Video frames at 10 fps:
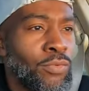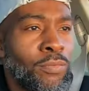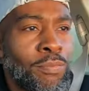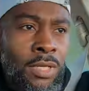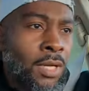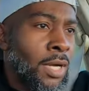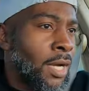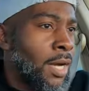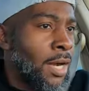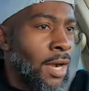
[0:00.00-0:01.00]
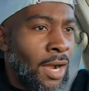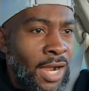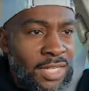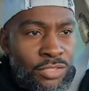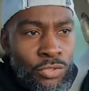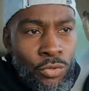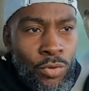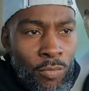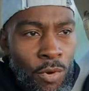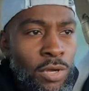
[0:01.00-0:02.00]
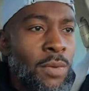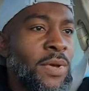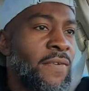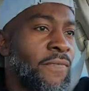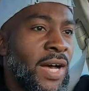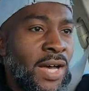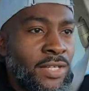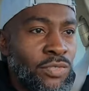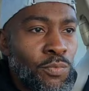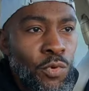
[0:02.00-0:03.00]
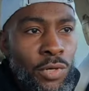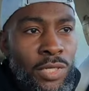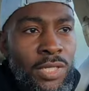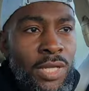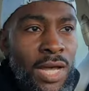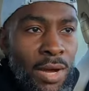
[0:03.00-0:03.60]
All right, so I woke up at 5 this morning.